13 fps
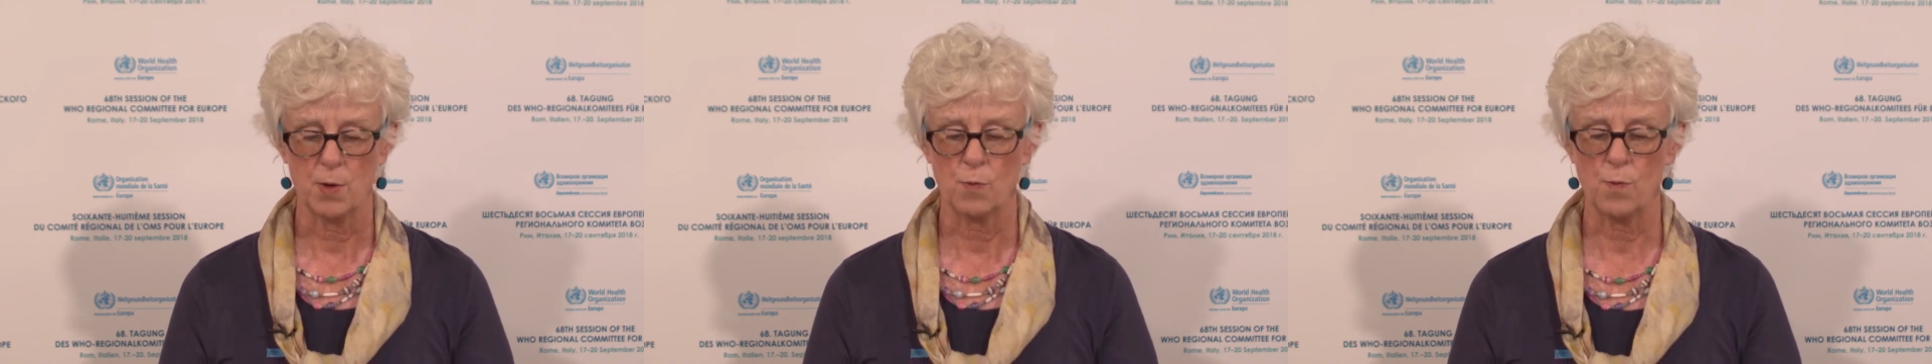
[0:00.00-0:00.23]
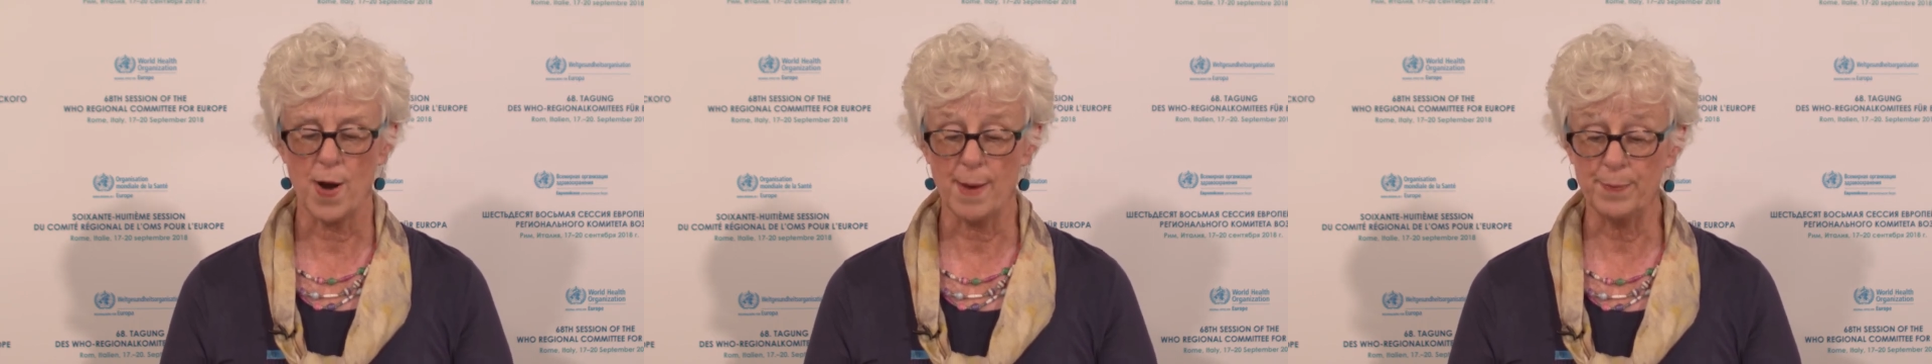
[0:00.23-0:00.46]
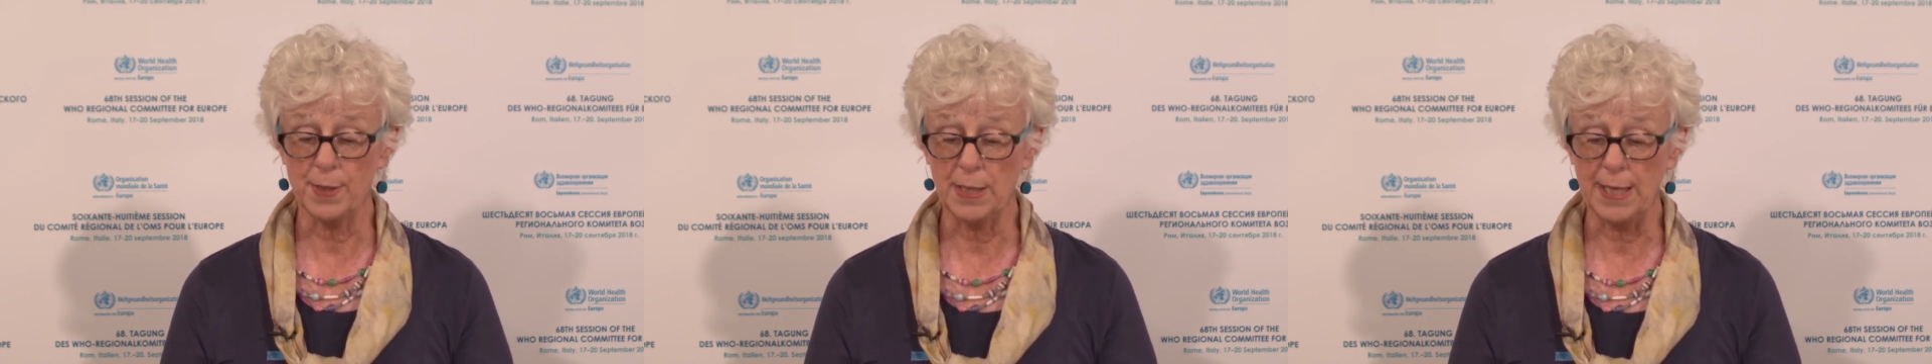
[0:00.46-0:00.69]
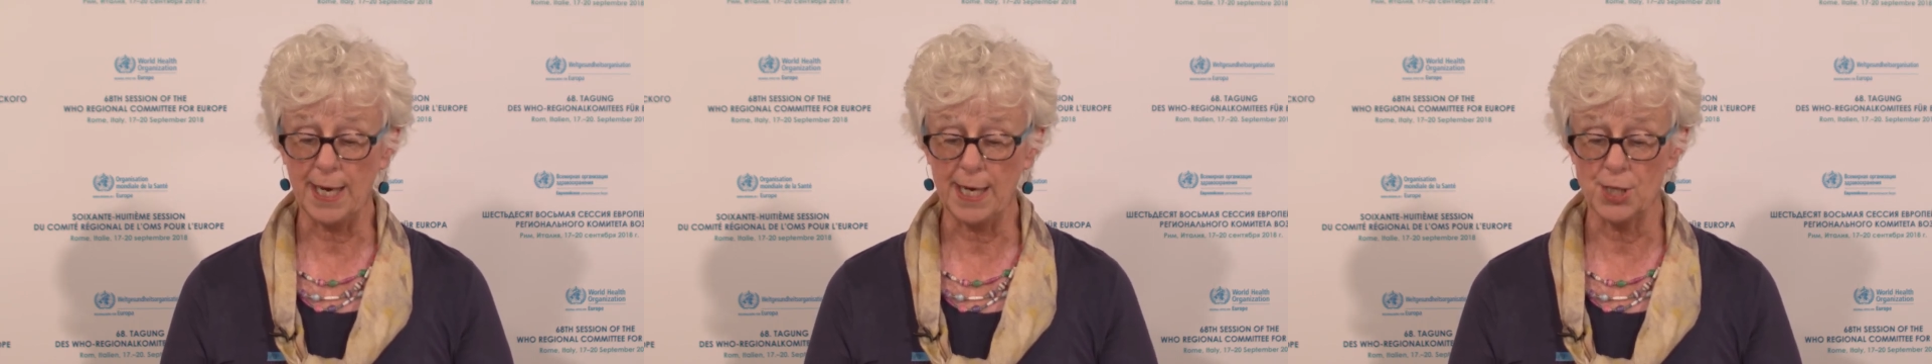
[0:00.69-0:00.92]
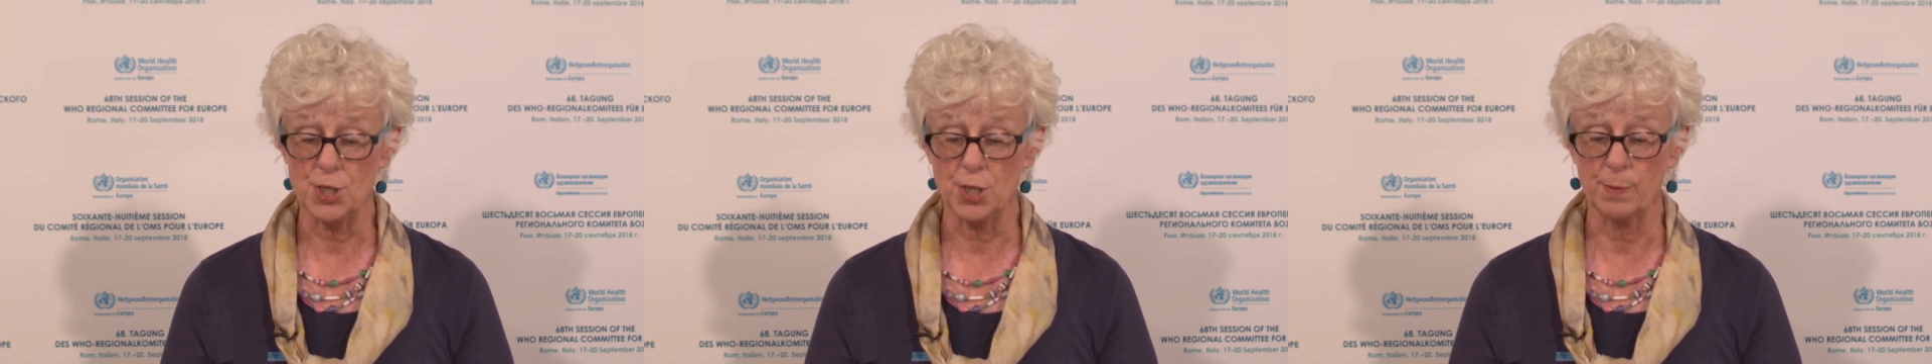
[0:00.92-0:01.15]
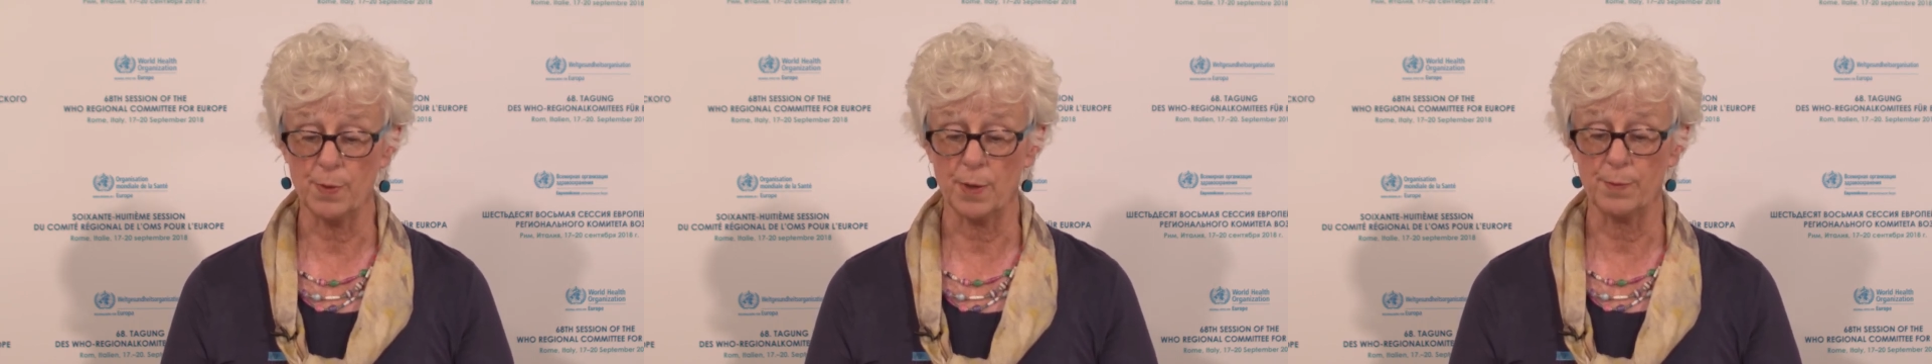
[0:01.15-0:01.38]
Rapidly
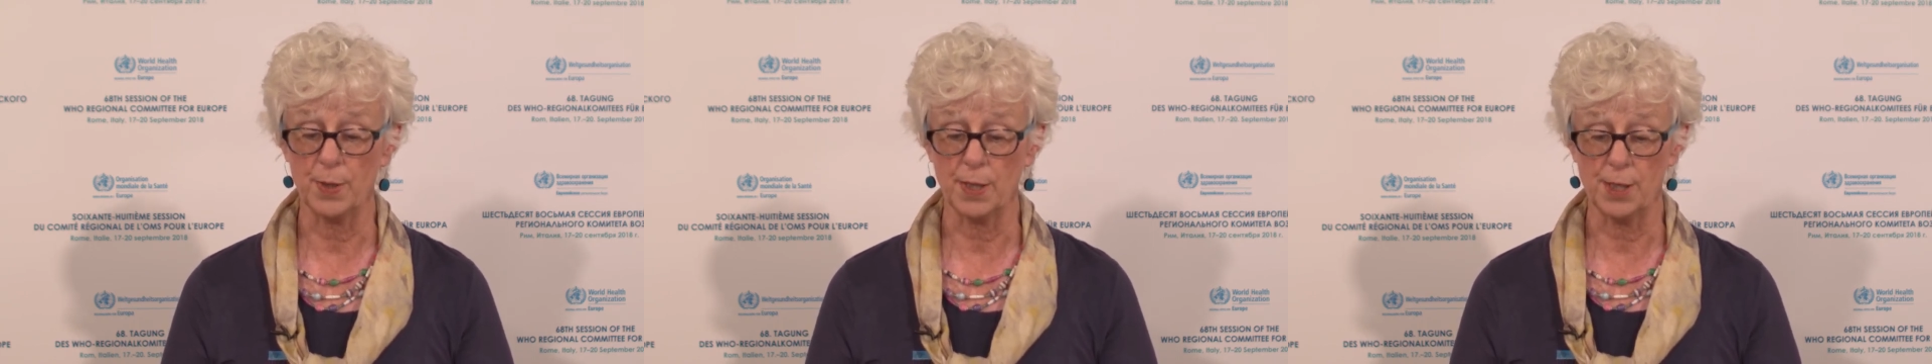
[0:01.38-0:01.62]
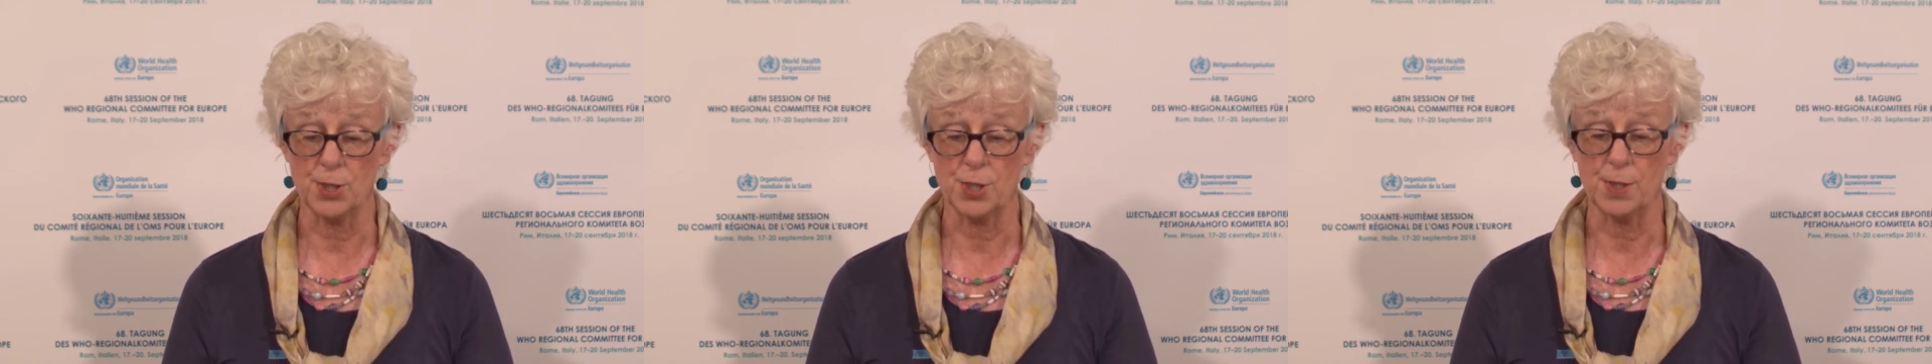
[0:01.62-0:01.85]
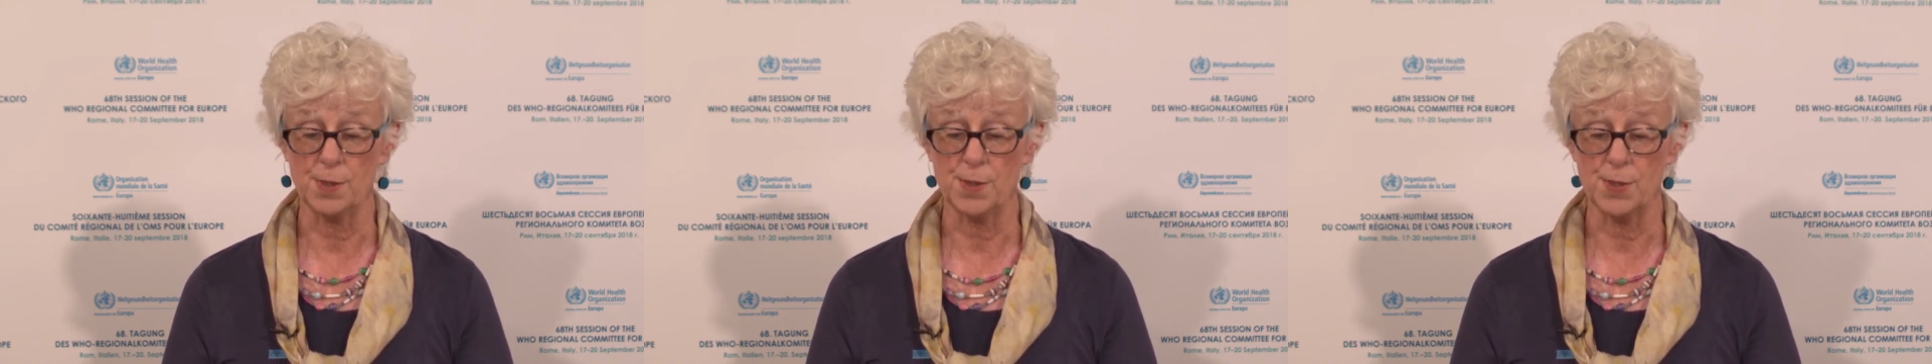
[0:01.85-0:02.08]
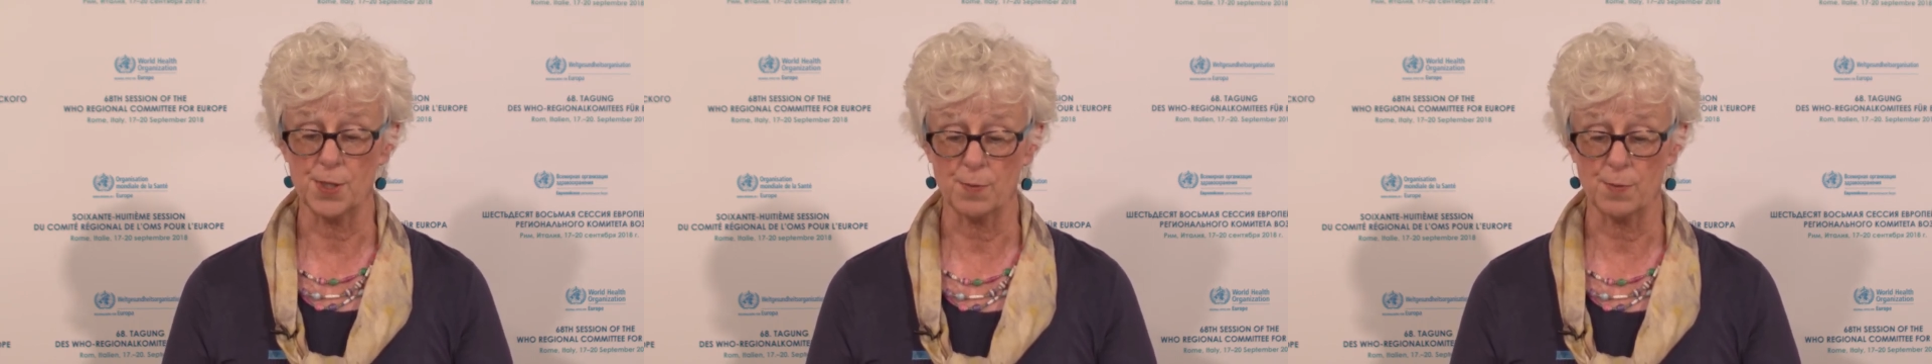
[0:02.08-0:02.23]
aging populations,